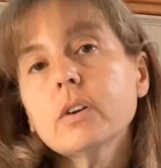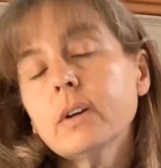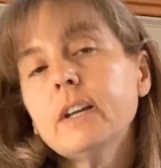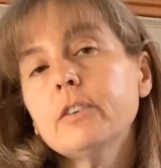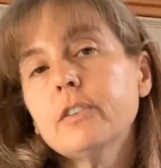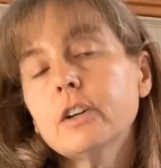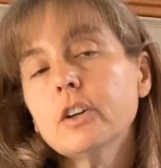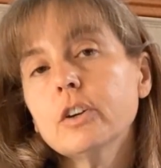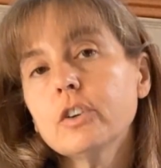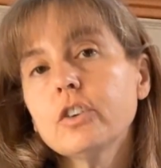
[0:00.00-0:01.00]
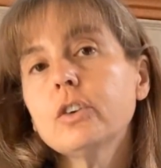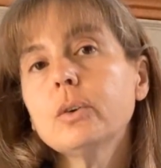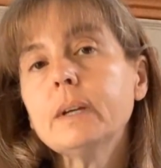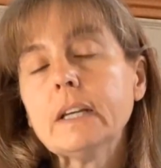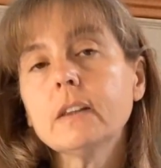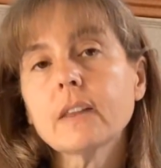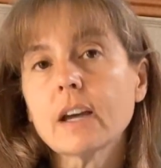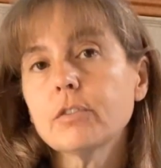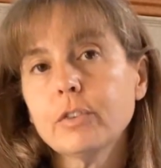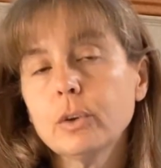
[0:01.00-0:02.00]
hurry for her to eat
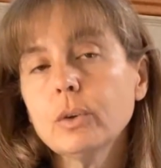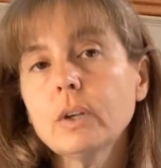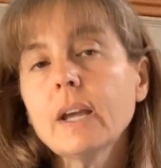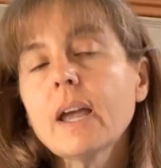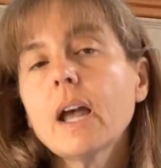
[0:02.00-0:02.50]
that food,